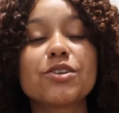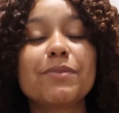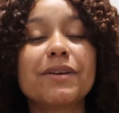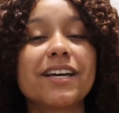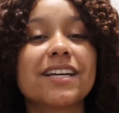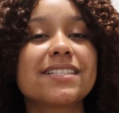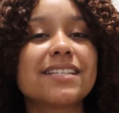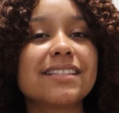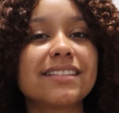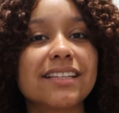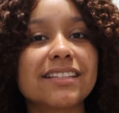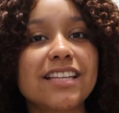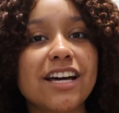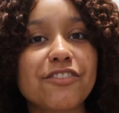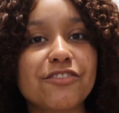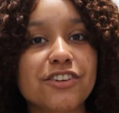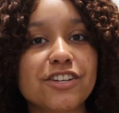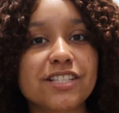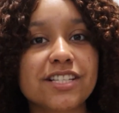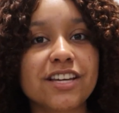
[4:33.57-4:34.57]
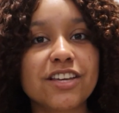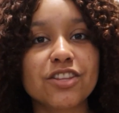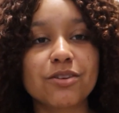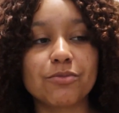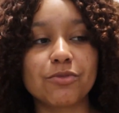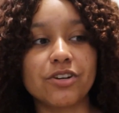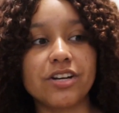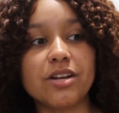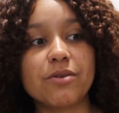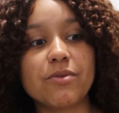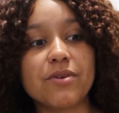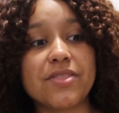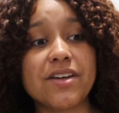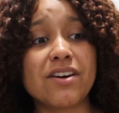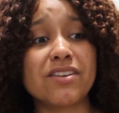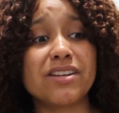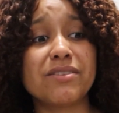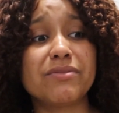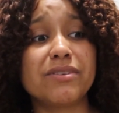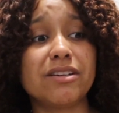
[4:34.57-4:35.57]
because I did that first thing in the morning
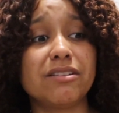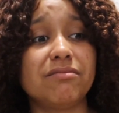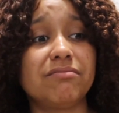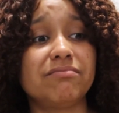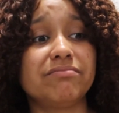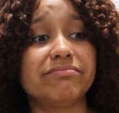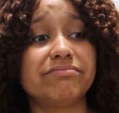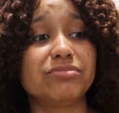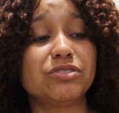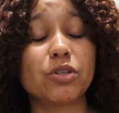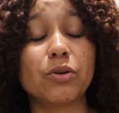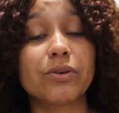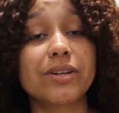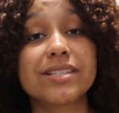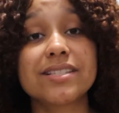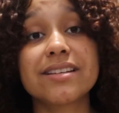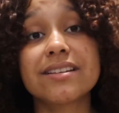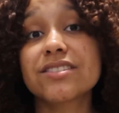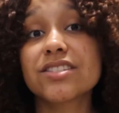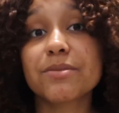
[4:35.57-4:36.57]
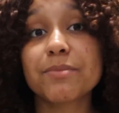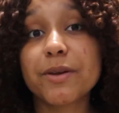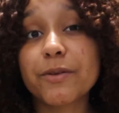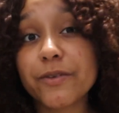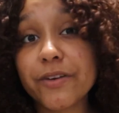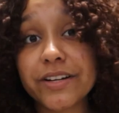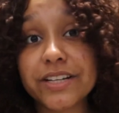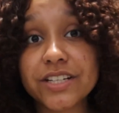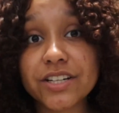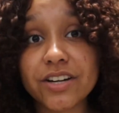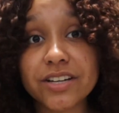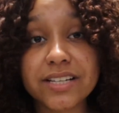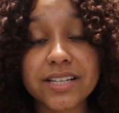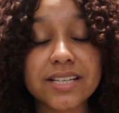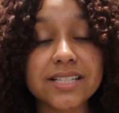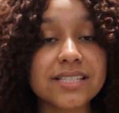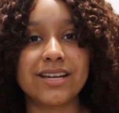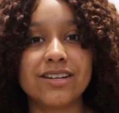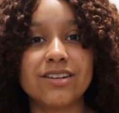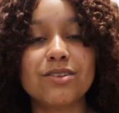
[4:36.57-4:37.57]
without even noticing, to be very
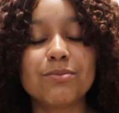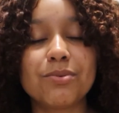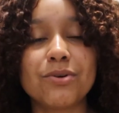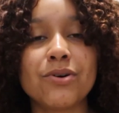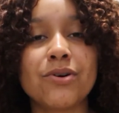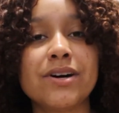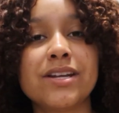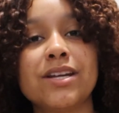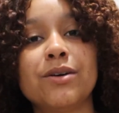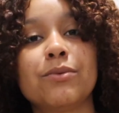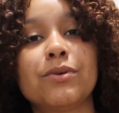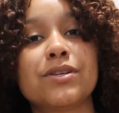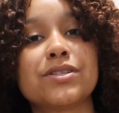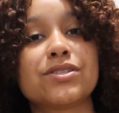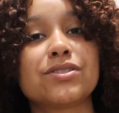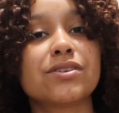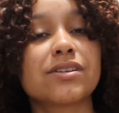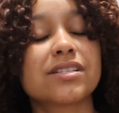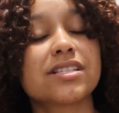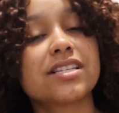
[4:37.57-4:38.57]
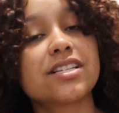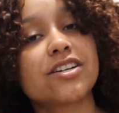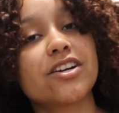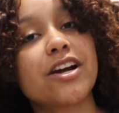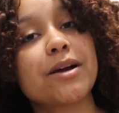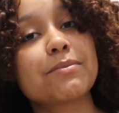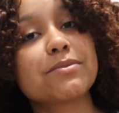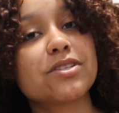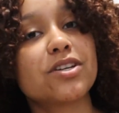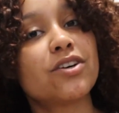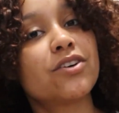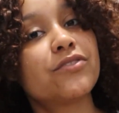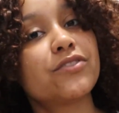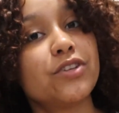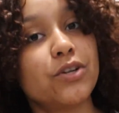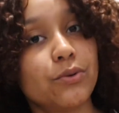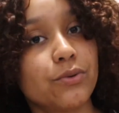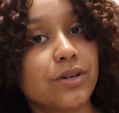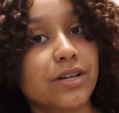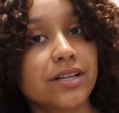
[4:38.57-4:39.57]
honest, I created a bowl and it was 13 grams of
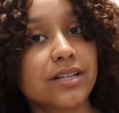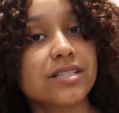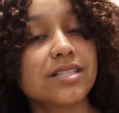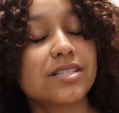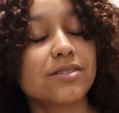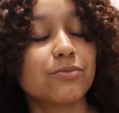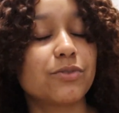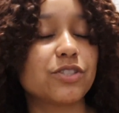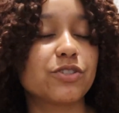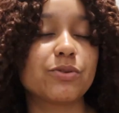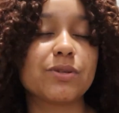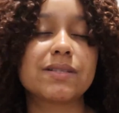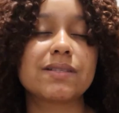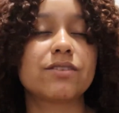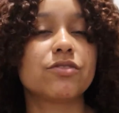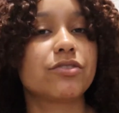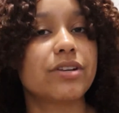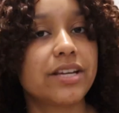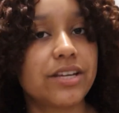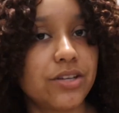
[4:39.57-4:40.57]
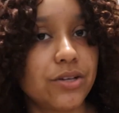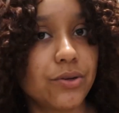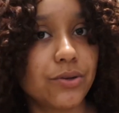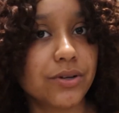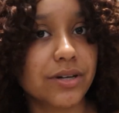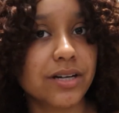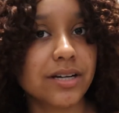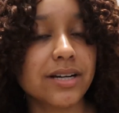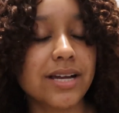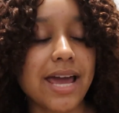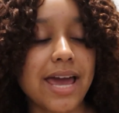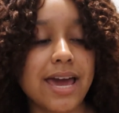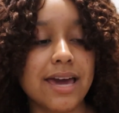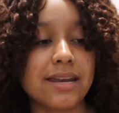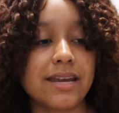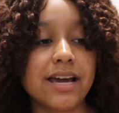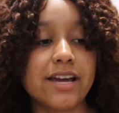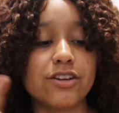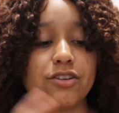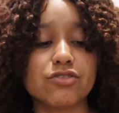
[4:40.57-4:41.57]
yogurt, which was Greek yogurt,
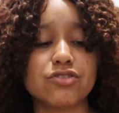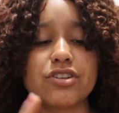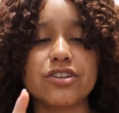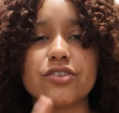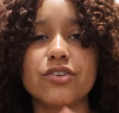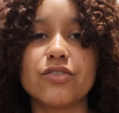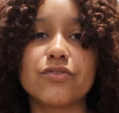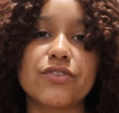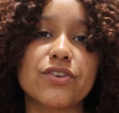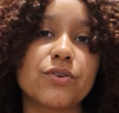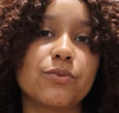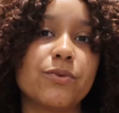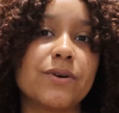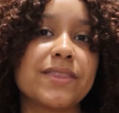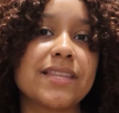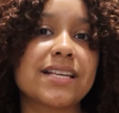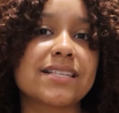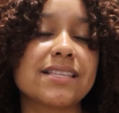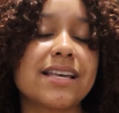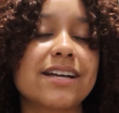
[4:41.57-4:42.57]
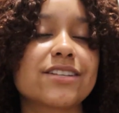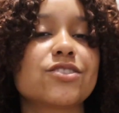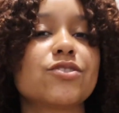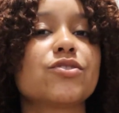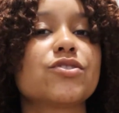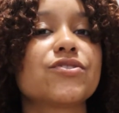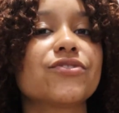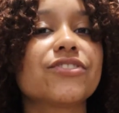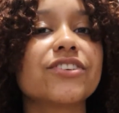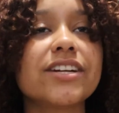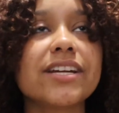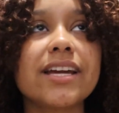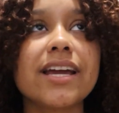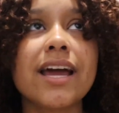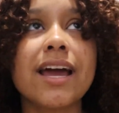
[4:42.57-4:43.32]
and I usually go for the one that's lactose free